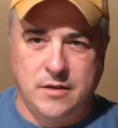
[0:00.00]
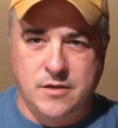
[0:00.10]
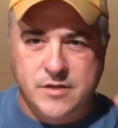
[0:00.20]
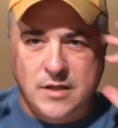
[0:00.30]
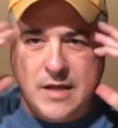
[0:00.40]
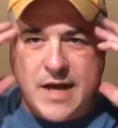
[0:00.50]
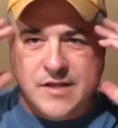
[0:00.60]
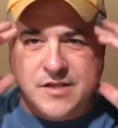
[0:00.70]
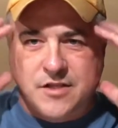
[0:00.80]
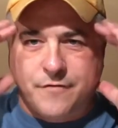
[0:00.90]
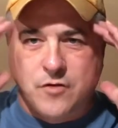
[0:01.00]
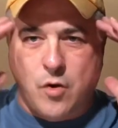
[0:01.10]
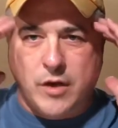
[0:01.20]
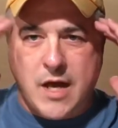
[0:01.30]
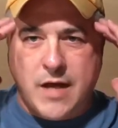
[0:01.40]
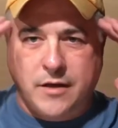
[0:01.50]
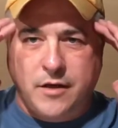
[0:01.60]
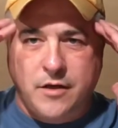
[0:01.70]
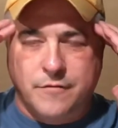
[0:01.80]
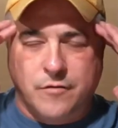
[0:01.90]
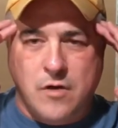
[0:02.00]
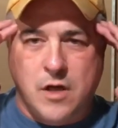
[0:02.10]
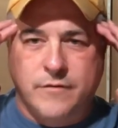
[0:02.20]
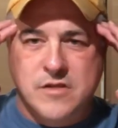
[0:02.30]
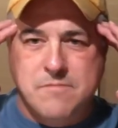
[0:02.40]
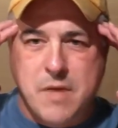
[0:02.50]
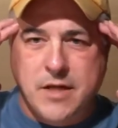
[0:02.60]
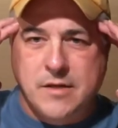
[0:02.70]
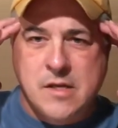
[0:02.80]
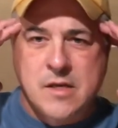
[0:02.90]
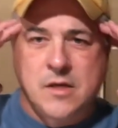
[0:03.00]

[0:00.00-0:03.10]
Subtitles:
There's a lot of stuff going on in here for all of us men.